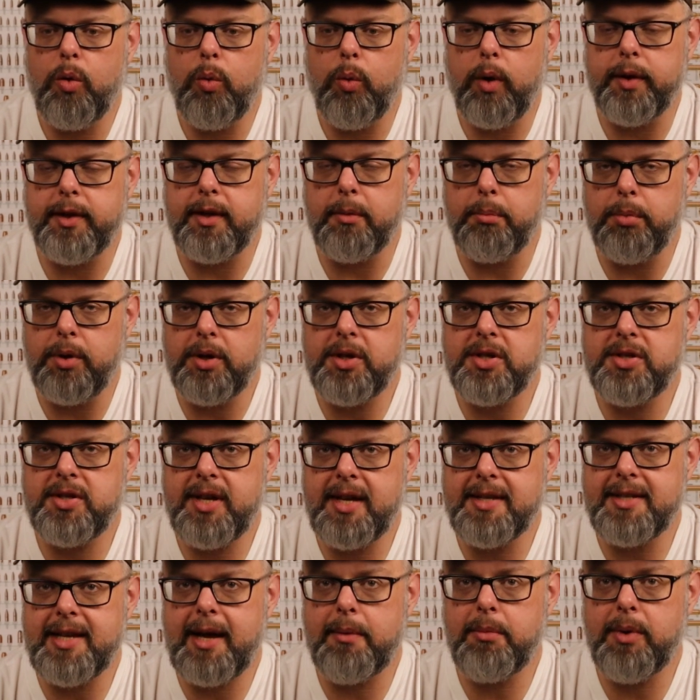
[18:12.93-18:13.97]
what the book
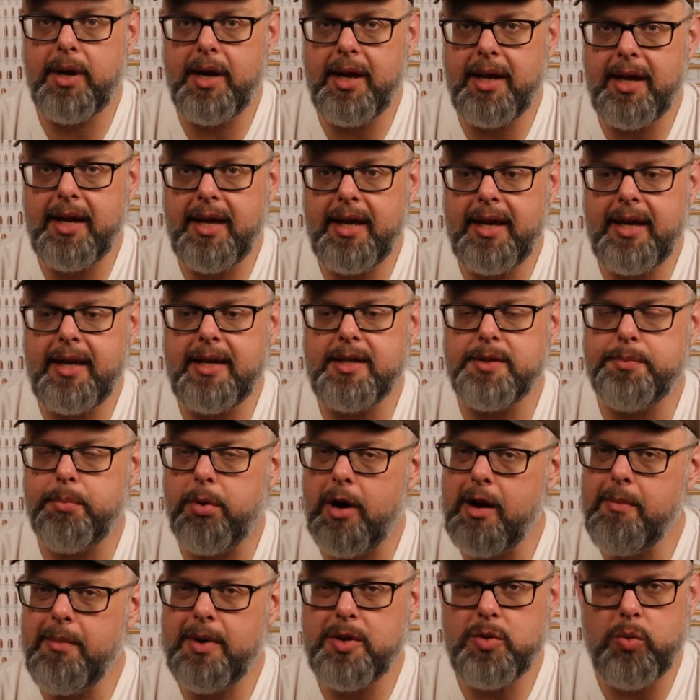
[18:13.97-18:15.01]
says I'm going to get is
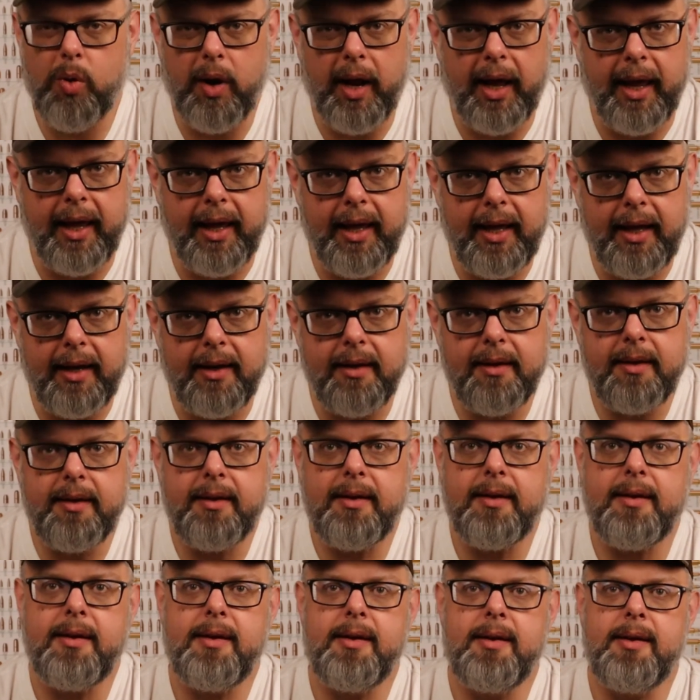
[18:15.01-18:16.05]
pretty much what I get.
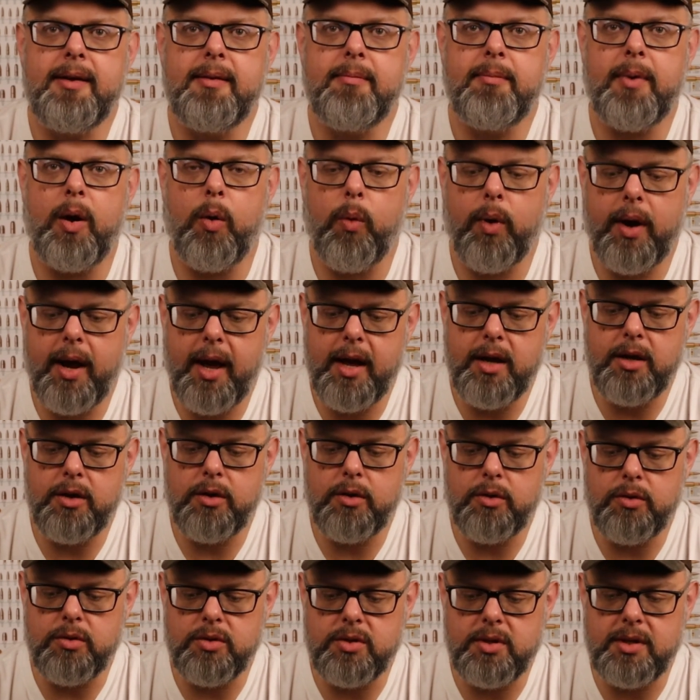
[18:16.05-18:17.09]
But when I
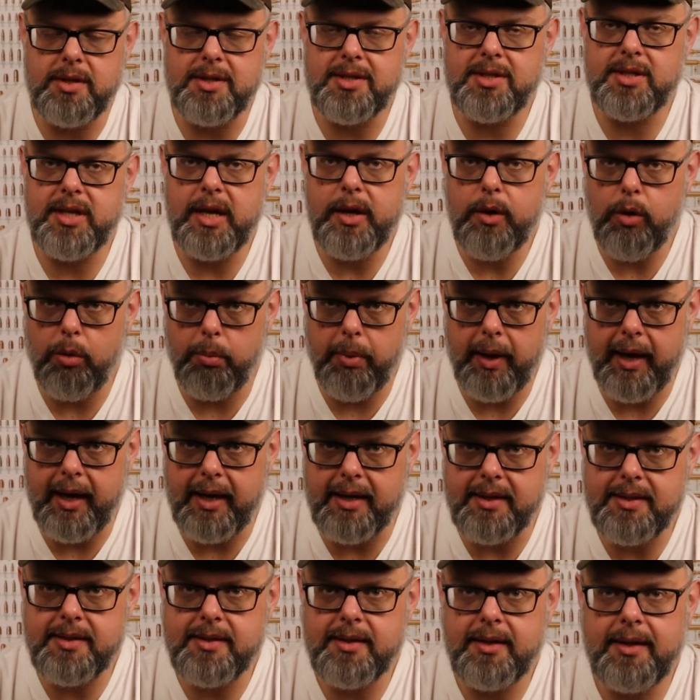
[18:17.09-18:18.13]
use single
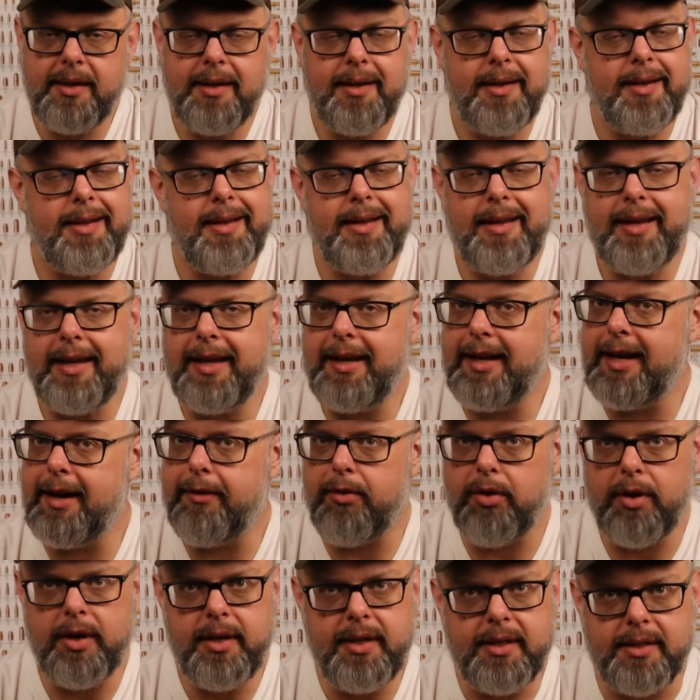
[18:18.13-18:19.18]
base, it
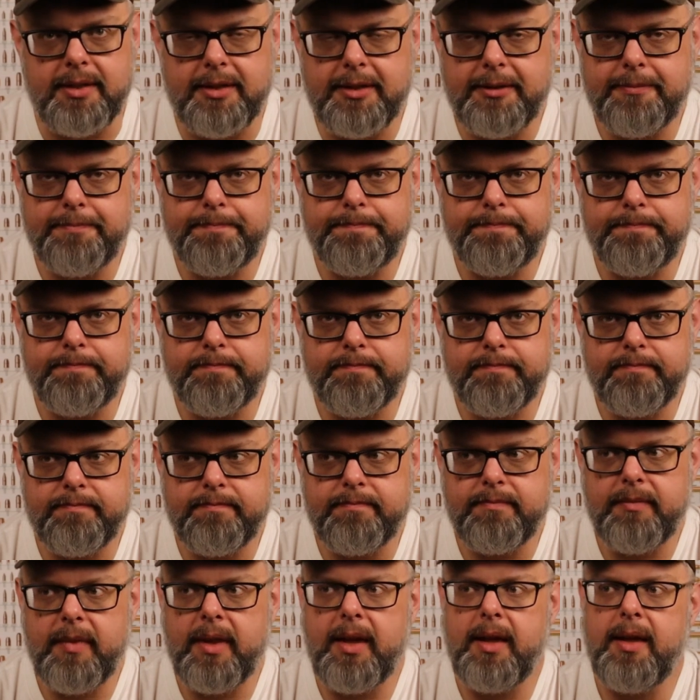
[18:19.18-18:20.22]
never is.
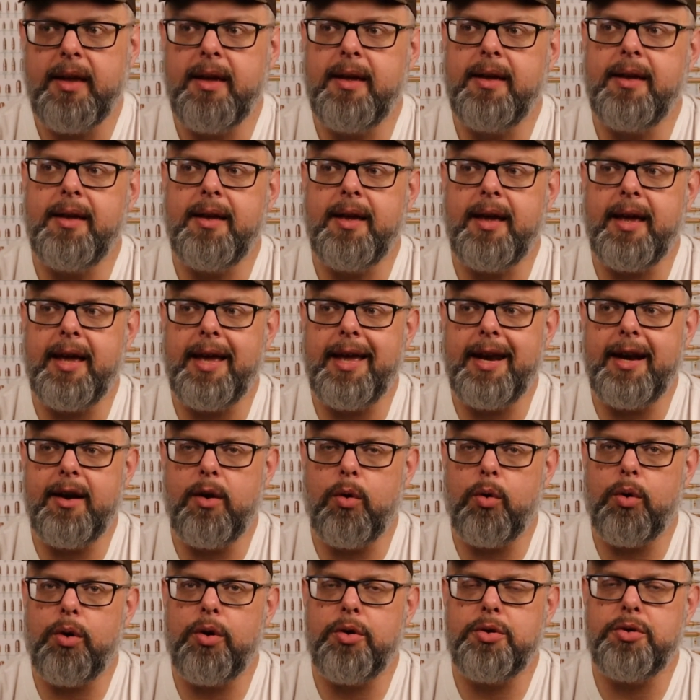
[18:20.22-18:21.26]
And in
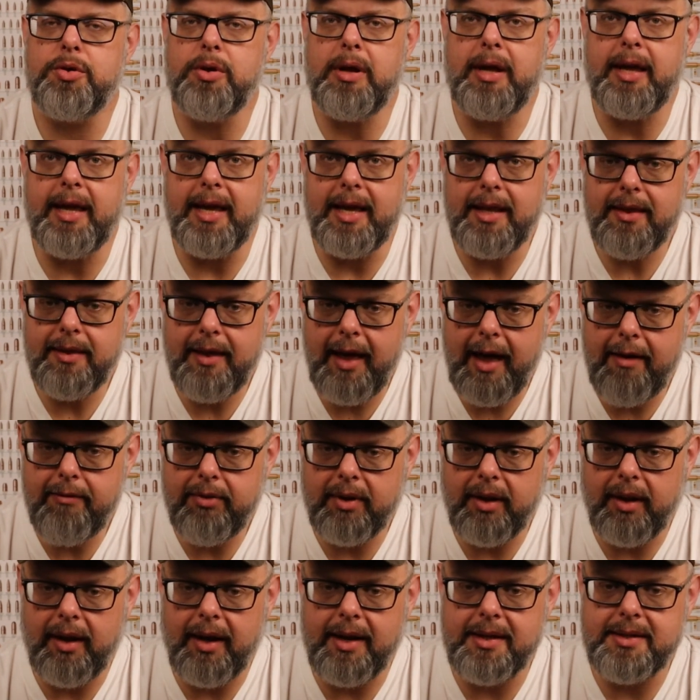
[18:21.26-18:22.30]
order to get that
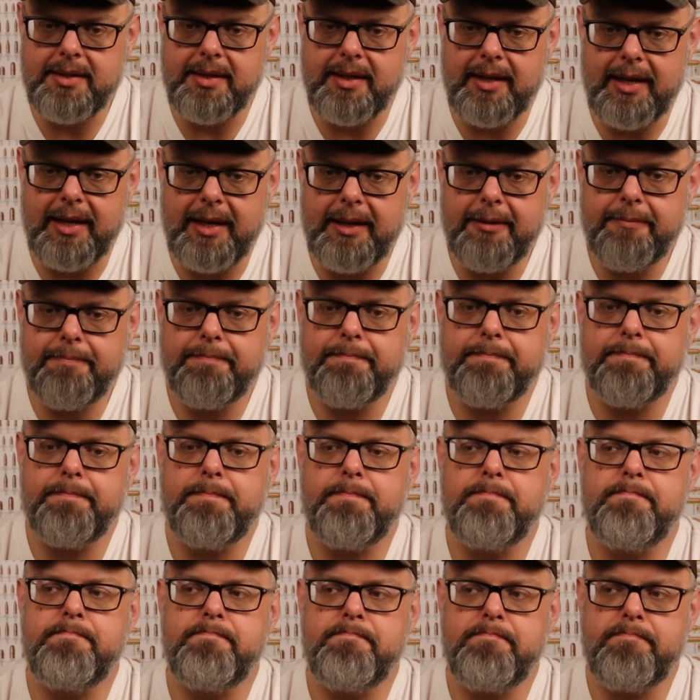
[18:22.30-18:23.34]
velocity,
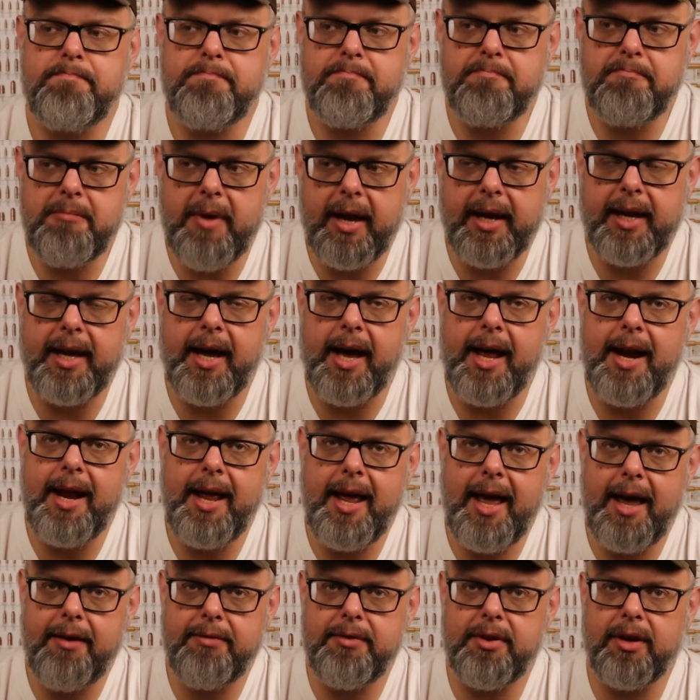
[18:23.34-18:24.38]
I kind of
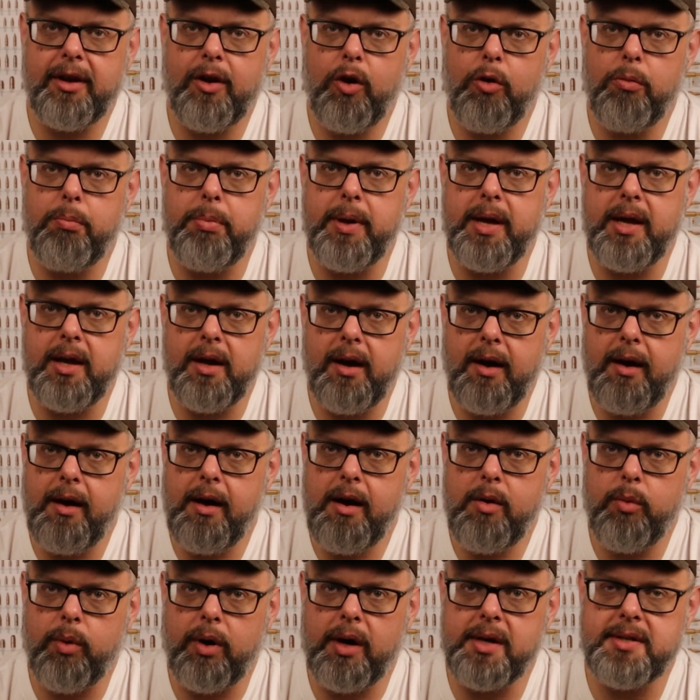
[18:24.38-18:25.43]
have to go
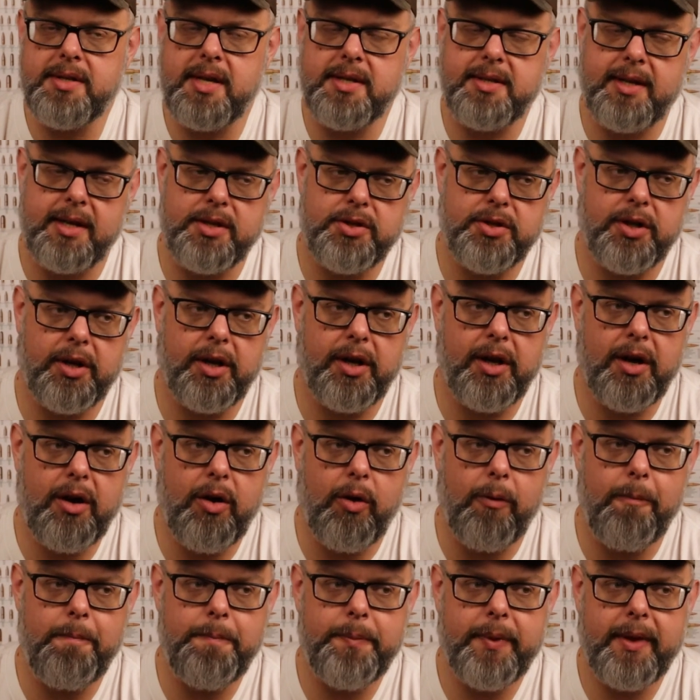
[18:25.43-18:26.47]
beyond where it says I should
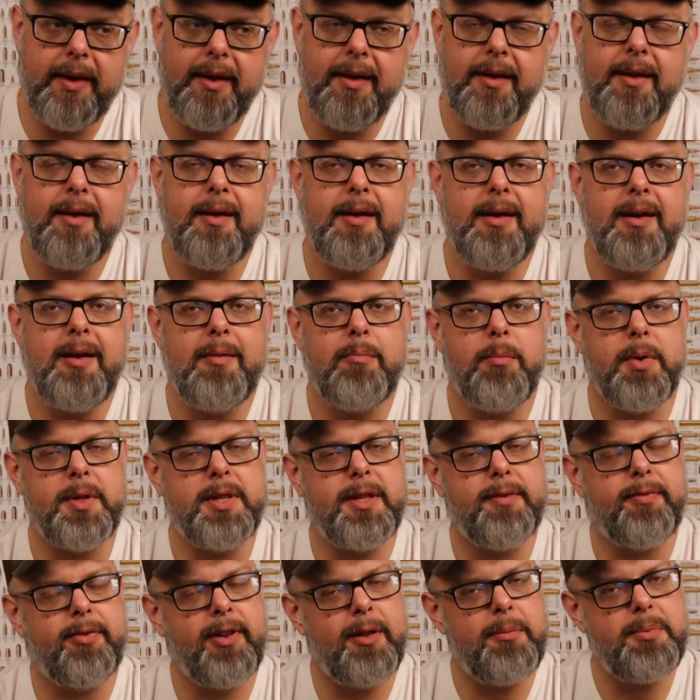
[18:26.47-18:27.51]
go. But
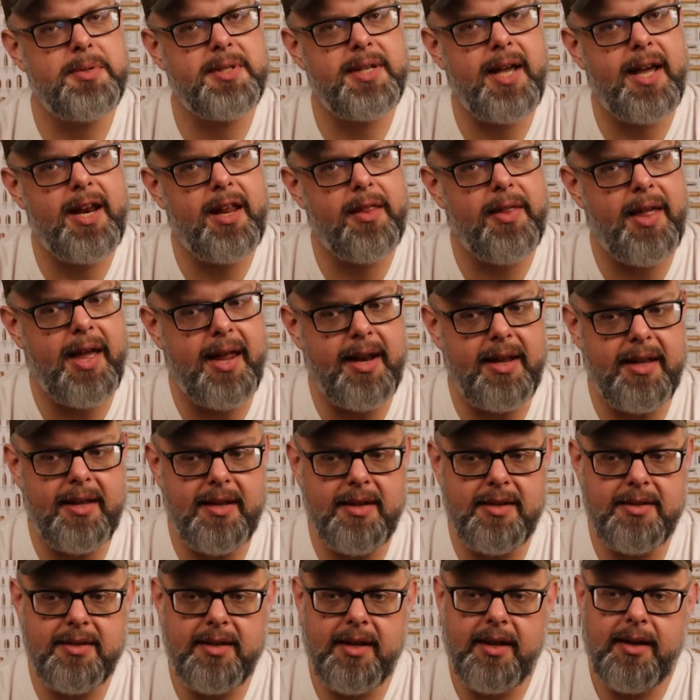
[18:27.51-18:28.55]
the flip side of that
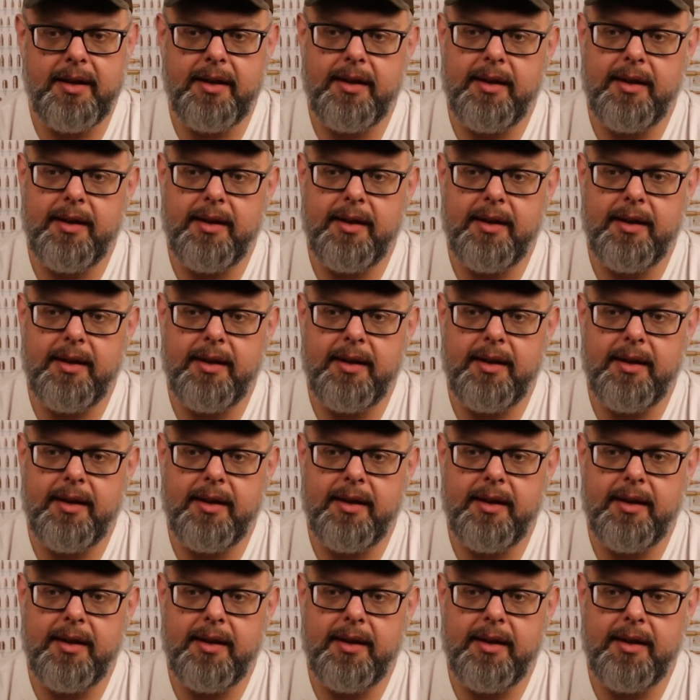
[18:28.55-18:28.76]
is,